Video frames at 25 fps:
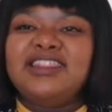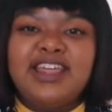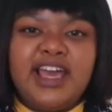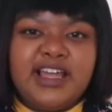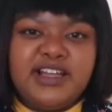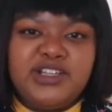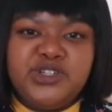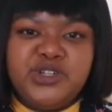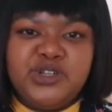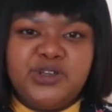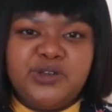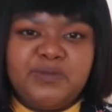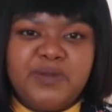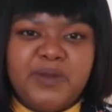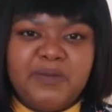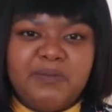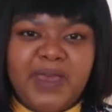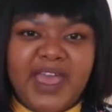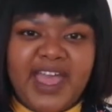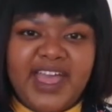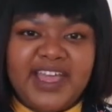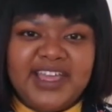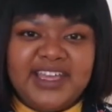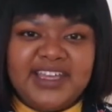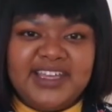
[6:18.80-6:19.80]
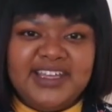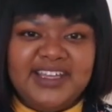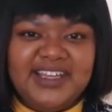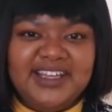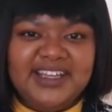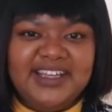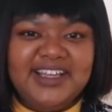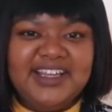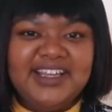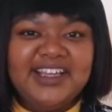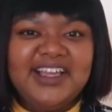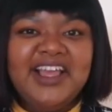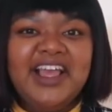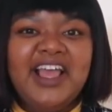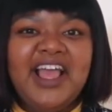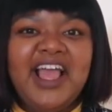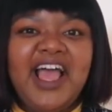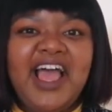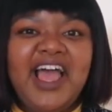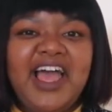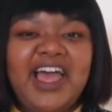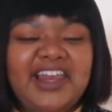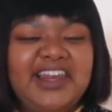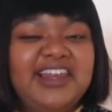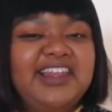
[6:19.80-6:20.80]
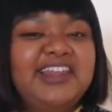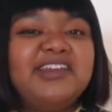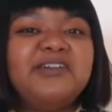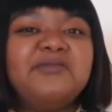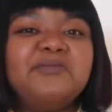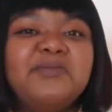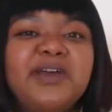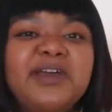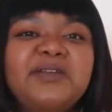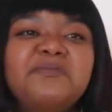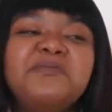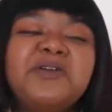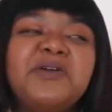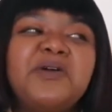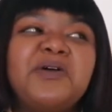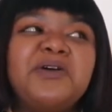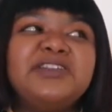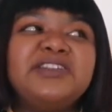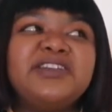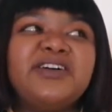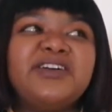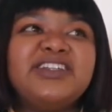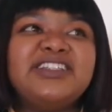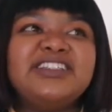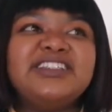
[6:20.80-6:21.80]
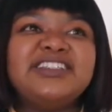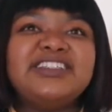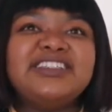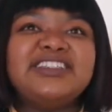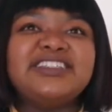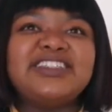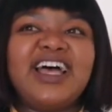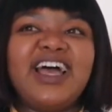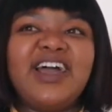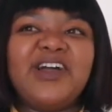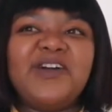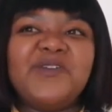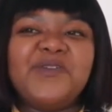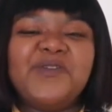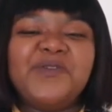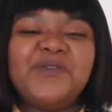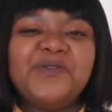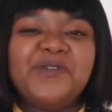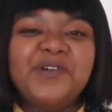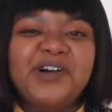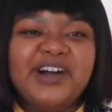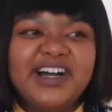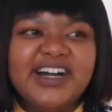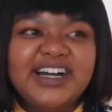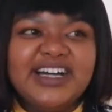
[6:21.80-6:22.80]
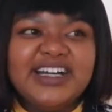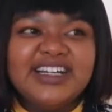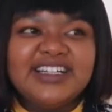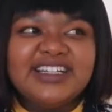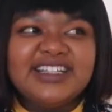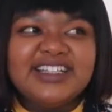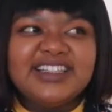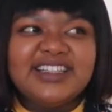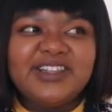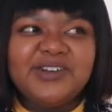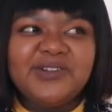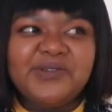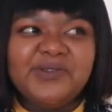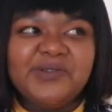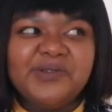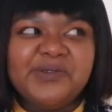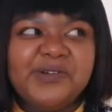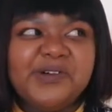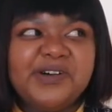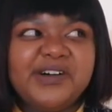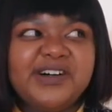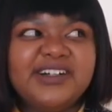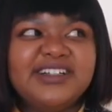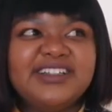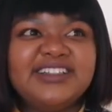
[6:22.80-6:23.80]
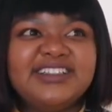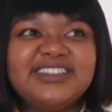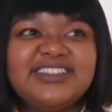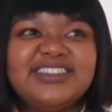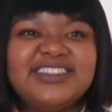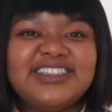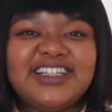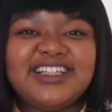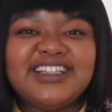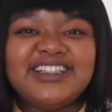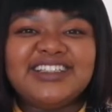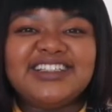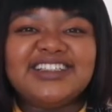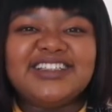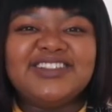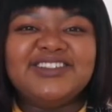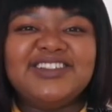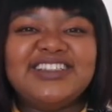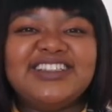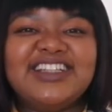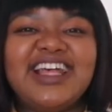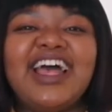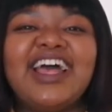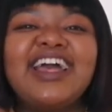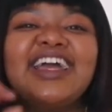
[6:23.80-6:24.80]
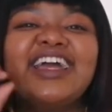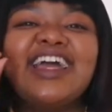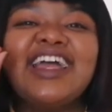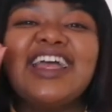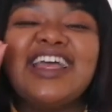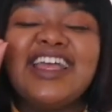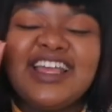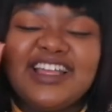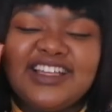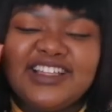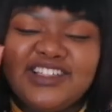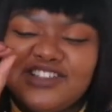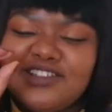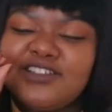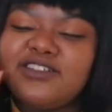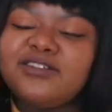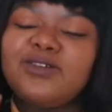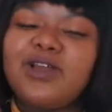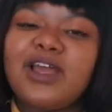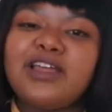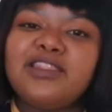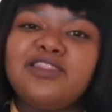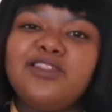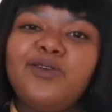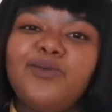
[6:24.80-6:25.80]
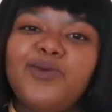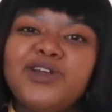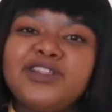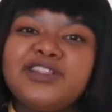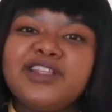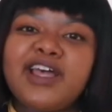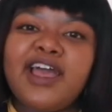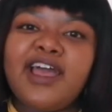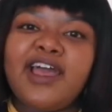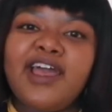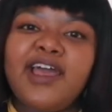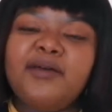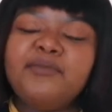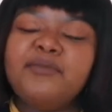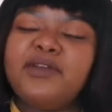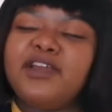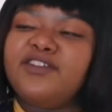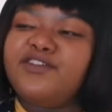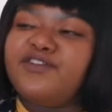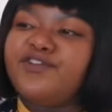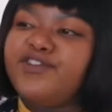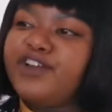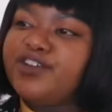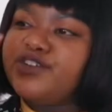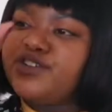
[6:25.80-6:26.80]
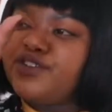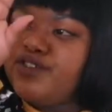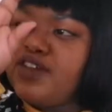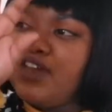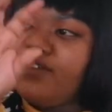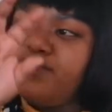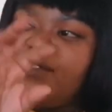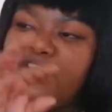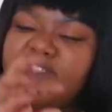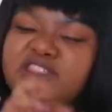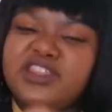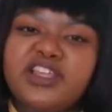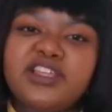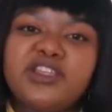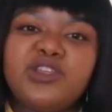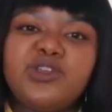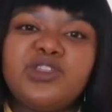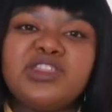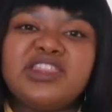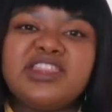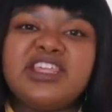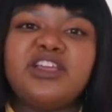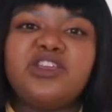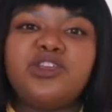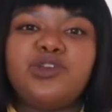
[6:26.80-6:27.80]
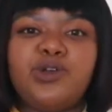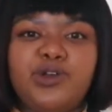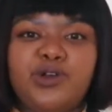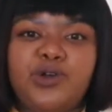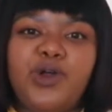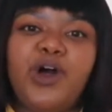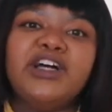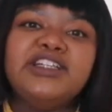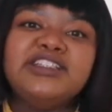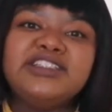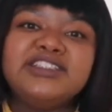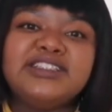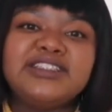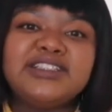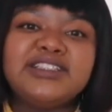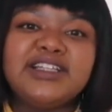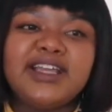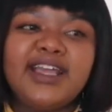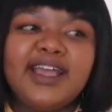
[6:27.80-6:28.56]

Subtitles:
That took me back a little bit, because I was just like, what in the world? She was like, just write the words I am in front of everything you think you're not.